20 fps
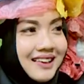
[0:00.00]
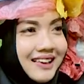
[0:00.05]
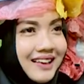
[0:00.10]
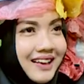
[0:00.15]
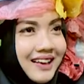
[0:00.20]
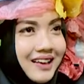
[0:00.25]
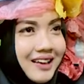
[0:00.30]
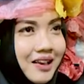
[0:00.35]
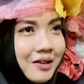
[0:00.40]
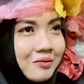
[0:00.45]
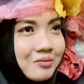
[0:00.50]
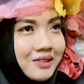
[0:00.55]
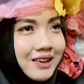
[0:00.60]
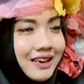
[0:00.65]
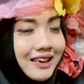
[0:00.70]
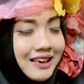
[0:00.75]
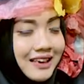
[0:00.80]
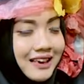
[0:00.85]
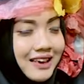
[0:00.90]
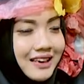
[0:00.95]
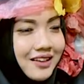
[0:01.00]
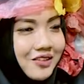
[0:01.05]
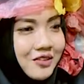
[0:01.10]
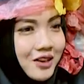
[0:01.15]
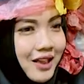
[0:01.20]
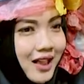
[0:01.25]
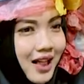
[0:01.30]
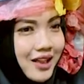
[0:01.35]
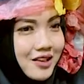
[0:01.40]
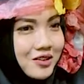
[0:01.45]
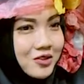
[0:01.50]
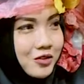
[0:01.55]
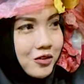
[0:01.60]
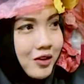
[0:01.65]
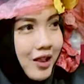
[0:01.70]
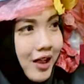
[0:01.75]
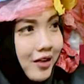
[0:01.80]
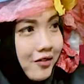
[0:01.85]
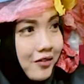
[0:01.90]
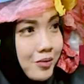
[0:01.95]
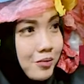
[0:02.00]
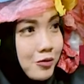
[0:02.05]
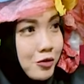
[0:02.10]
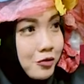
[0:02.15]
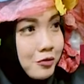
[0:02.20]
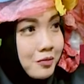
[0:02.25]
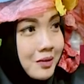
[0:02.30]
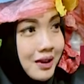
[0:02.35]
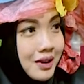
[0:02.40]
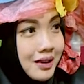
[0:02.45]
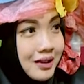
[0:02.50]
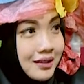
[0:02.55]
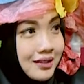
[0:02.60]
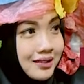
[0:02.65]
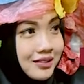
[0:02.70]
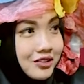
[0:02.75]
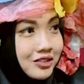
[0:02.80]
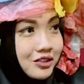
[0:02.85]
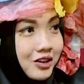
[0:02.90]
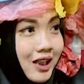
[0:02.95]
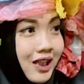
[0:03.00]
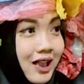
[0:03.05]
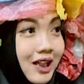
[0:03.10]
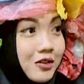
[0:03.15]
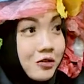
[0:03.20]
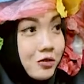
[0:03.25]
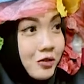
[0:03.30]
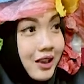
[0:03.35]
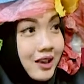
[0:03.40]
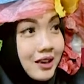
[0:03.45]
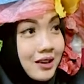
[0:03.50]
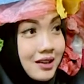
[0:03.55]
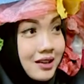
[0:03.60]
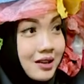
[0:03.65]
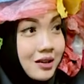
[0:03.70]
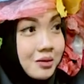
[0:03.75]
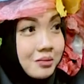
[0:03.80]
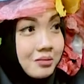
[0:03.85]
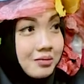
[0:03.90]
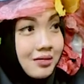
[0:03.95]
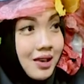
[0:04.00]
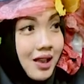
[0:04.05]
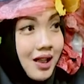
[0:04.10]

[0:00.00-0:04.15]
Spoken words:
And then I'm thinking, okay, I should have a movement, educate them